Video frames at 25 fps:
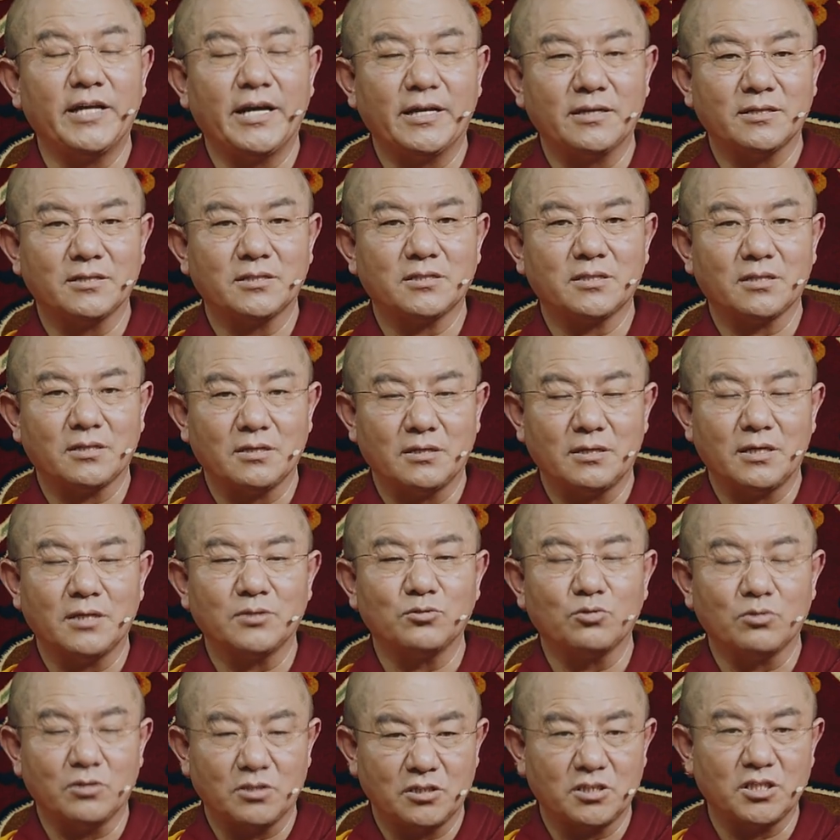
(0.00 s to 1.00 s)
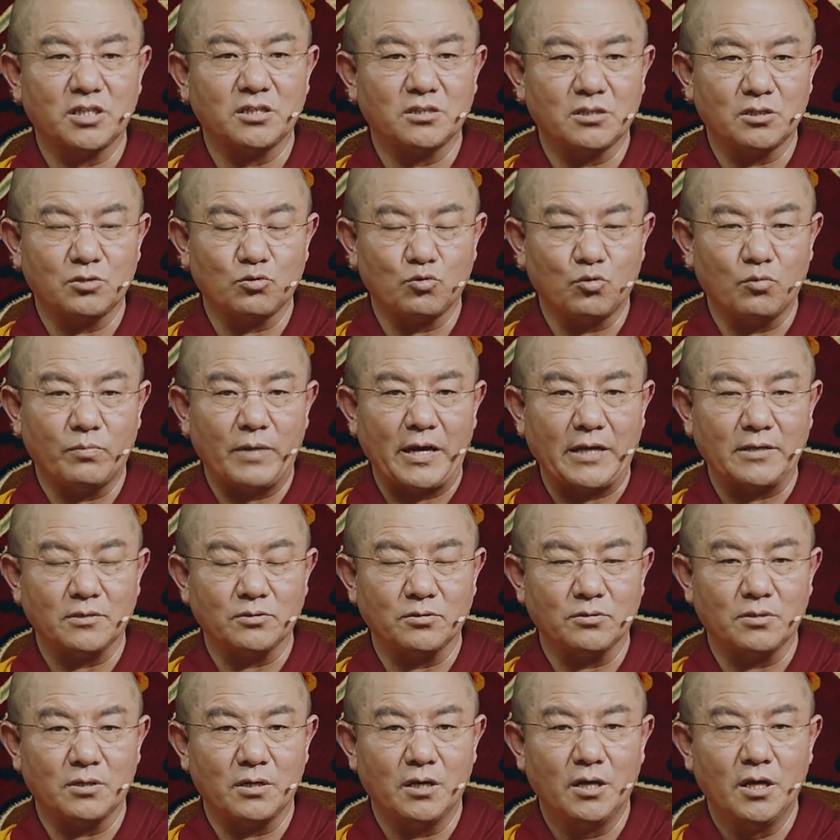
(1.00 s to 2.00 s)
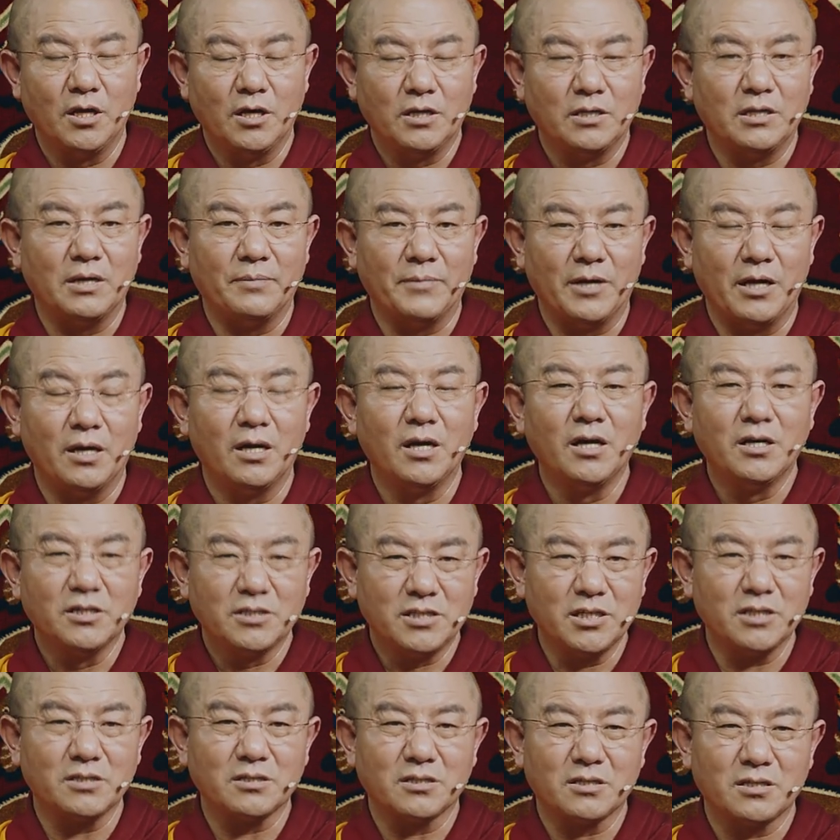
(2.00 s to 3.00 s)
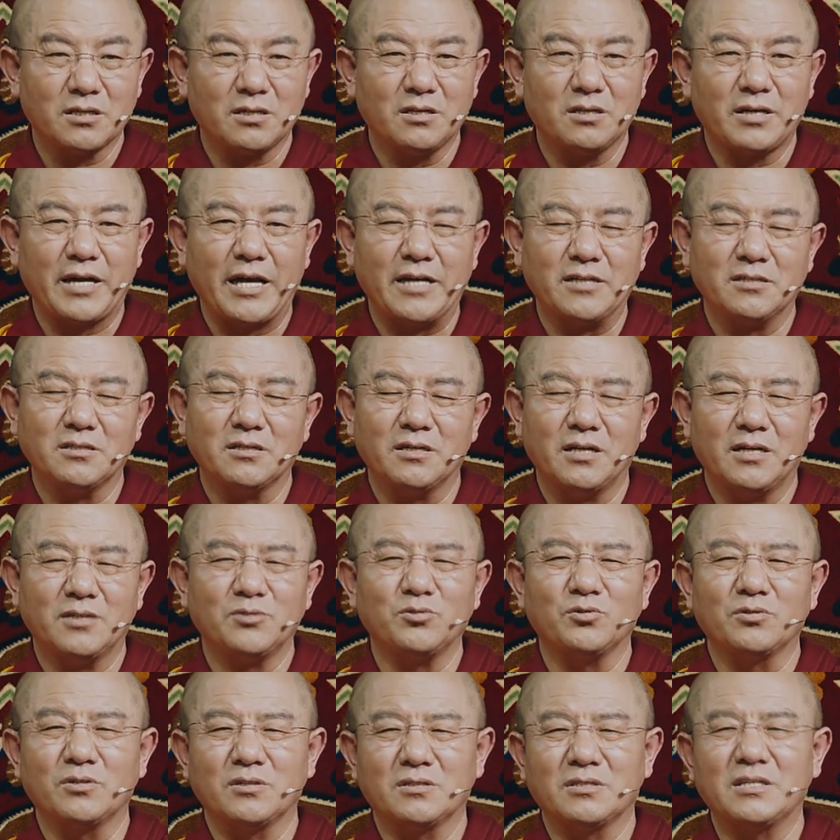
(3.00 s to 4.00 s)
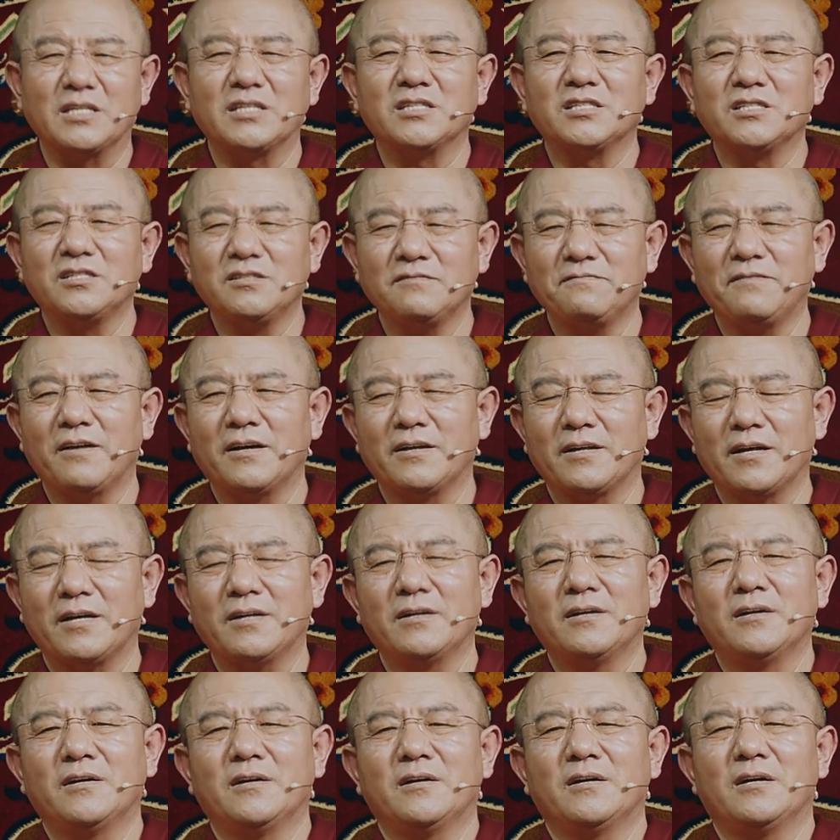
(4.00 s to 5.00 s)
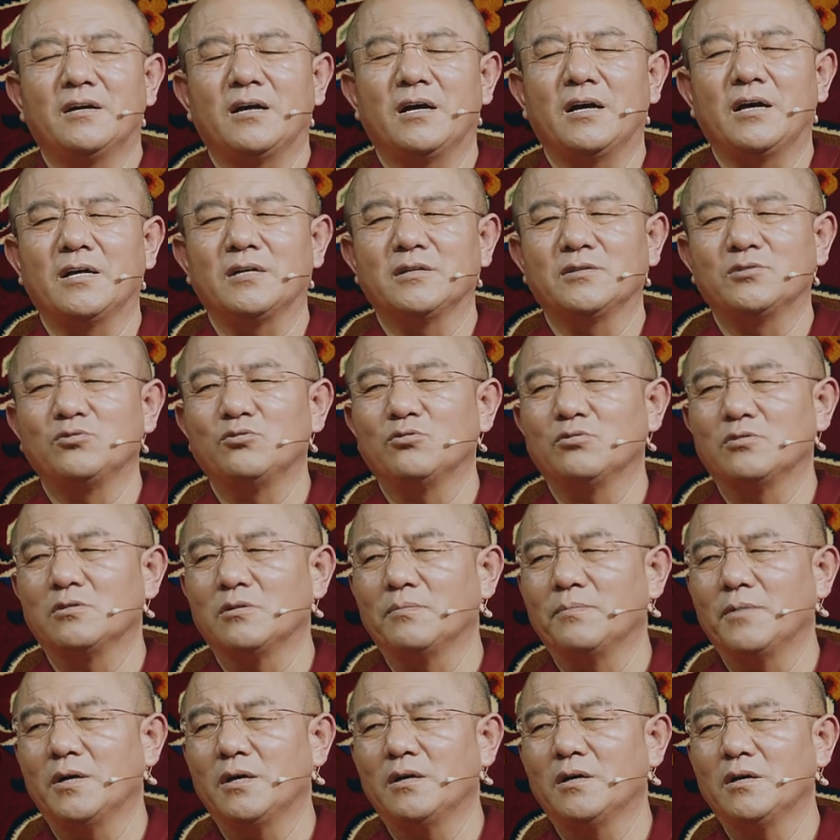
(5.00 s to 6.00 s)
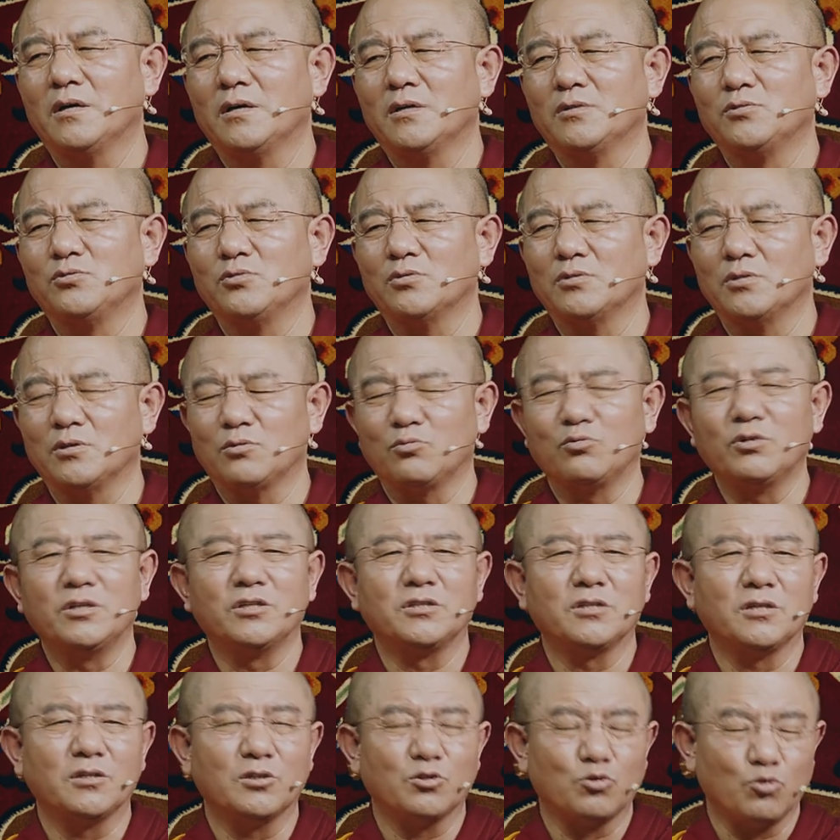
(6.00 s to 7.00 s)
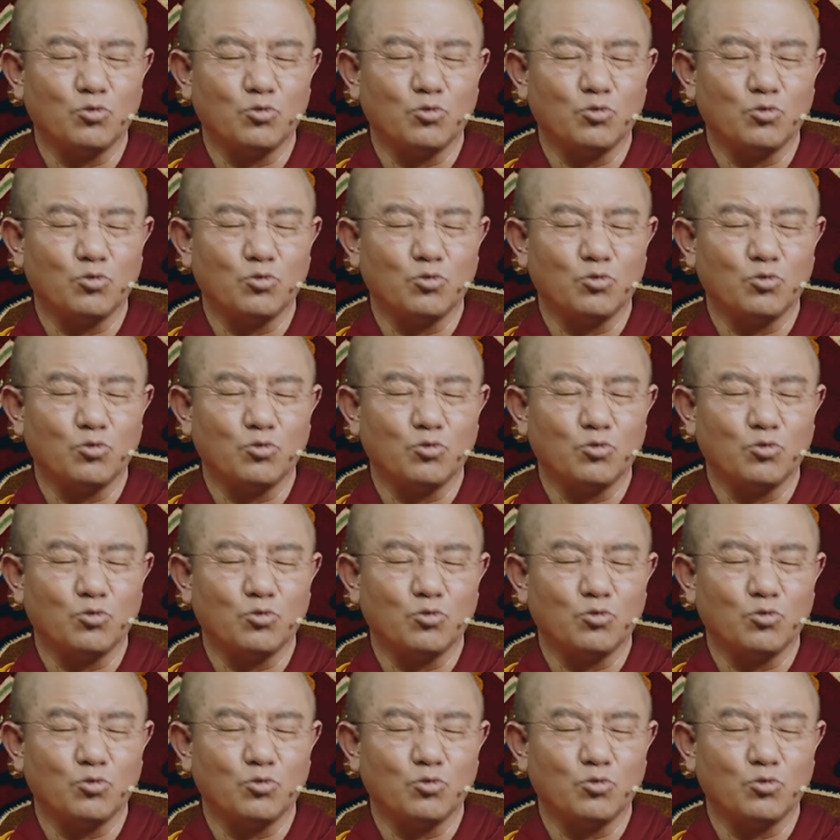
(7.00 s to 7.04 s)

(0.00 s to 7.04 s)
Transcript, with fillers: that is uh, published back in 1950, and then the West started to.